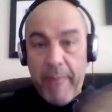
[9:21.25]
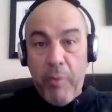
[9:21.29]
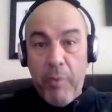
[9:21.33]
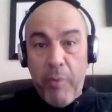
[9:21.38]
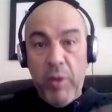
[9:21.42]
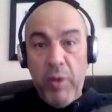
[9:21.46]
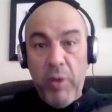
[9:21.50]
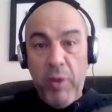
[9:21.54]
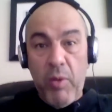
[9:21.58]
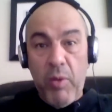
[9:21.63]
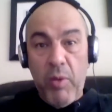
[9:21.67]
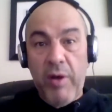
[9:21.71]

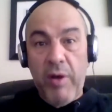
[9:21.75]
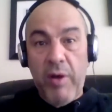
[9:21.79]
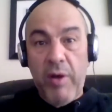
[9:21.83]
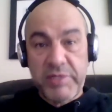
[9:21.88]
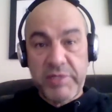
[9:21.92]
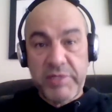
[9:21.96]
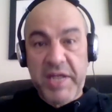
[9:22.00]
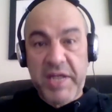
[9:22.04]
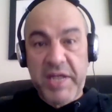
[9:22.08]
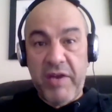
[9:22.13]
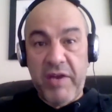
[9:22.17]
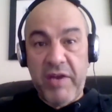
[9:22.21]
point where I was
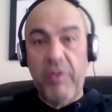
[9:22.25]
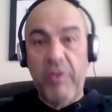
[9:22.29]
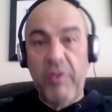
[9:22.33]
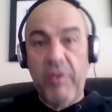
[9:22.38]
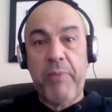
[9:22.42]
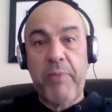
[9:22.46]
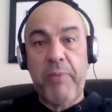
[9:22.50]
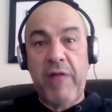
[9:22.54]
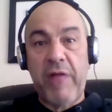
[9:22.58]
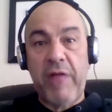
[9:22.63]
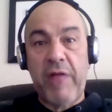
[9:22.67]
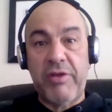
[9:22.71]
standing on the
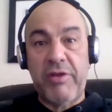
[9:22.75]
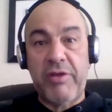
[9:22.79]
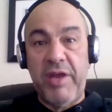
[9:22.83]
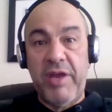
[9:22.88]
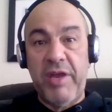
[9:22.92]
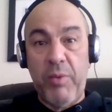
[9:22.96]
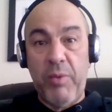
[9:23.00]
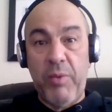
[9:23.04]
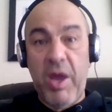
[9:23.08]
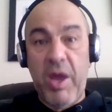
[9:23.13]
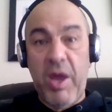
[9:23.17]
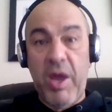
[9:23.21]
balcony,
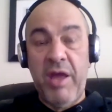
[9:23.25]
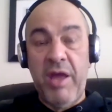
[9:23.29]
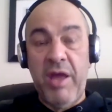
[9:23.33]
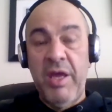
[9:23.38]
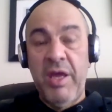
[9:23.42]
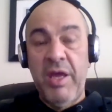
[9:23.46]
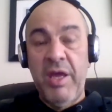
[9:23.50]
where